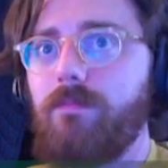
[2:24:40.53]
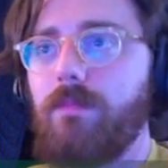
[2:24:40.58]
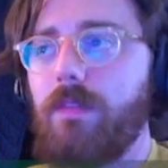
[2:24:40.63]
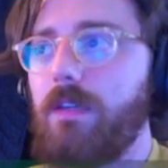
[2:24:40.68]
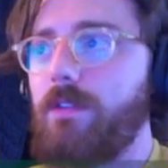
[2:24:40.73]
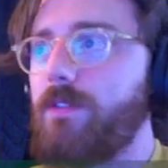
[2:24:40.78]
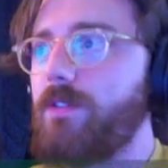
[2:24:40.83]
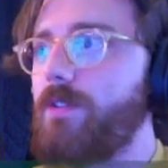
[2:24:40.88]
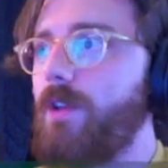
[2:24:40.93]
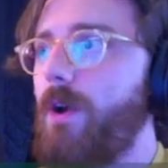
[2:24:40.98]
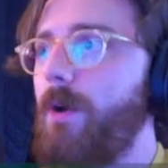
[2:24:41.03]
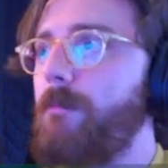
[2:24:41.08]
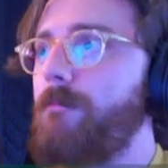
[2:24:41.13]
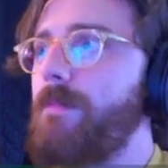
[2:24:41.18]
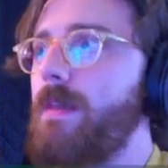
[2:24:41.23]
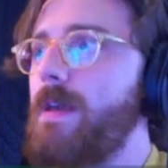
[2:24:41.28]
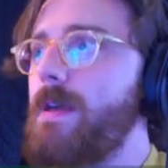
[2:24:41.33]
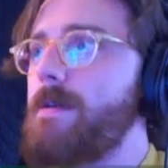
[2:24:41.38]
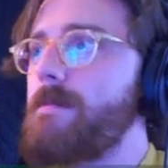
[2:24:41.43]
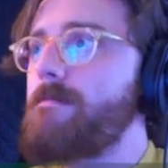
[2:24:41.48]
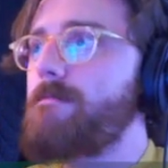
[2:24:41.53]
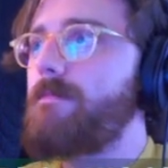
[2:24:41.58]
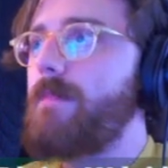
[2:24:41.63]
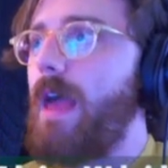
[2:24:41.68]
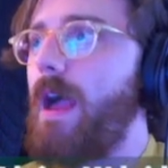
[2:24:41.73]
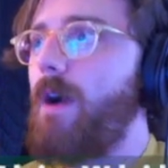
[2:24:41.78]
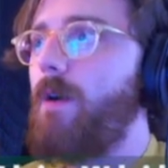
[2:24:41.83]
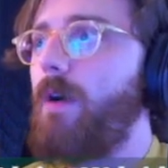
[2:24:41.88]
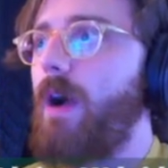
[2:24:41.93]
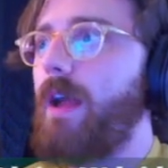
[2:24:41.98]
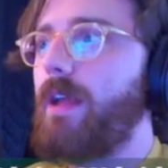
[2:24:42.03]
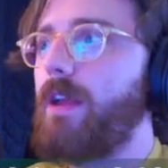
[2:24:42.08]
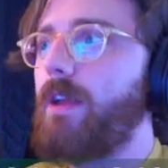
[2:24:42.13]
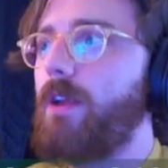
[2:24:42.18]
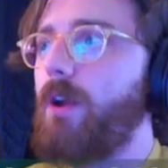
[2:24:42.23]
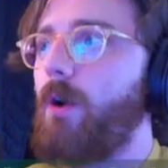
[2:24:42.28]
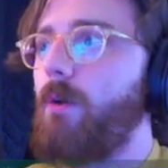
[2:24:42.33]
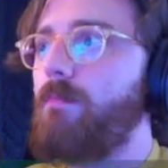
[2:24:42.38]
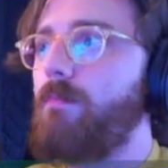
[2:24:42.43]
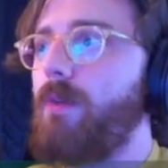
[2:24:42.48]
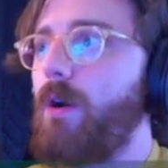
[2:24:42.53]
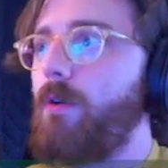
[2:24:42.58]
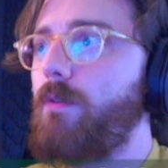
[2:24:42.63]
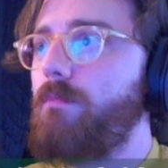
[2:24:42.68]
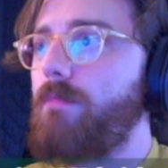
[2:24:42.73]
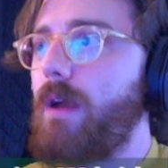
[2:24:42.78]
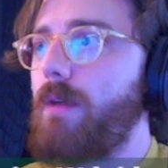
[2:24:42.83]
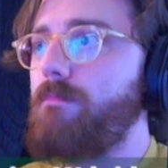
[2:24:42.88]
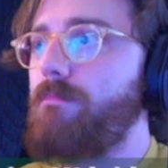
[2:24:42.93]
So now I can go bone by